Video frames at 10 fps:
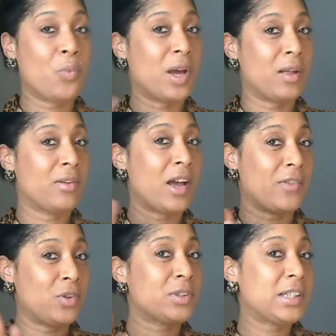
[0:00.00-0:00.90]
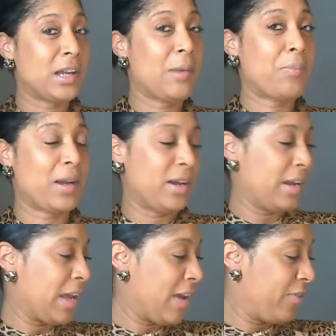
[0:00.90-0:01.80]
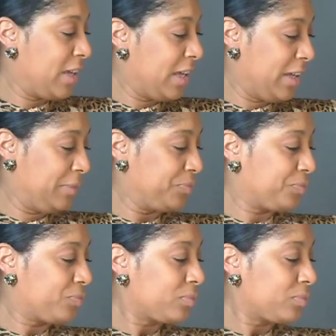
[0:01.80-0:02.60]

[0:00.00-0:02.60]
Well, I've looked it up and I have it here.